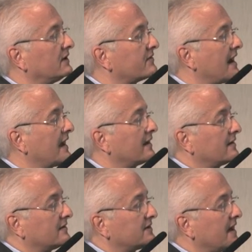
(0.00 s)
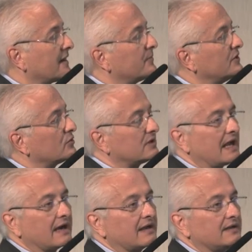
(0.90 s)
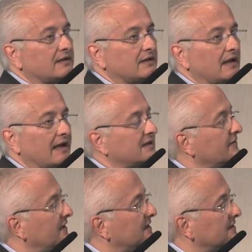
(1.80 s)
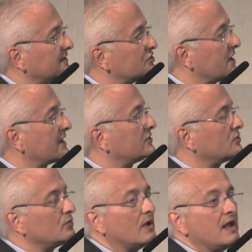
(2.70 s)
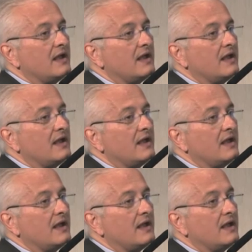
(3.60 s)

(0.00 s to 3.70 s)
drug therapy to target activated JAK two